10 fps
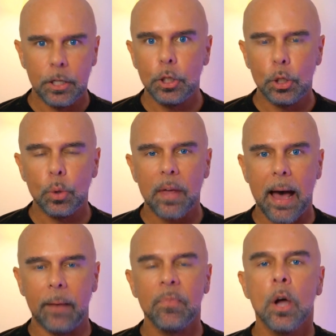do you do
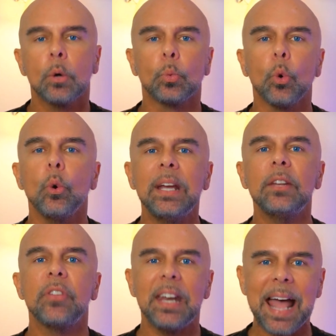that?
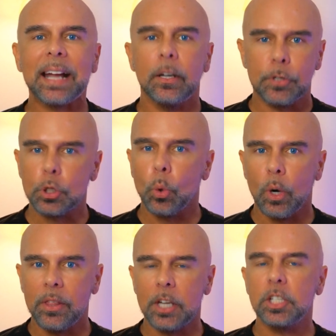Ruin the negative
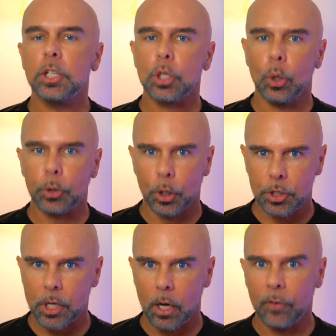story that she's told
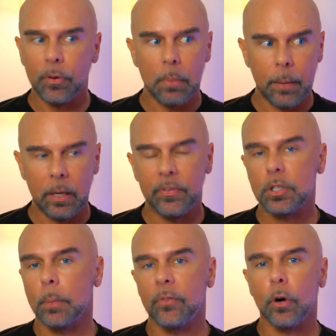herself and maybe even
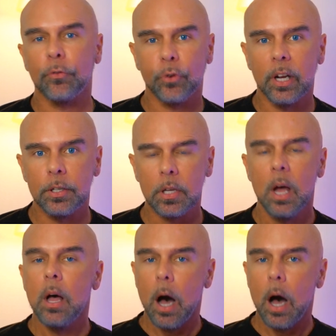some of her friends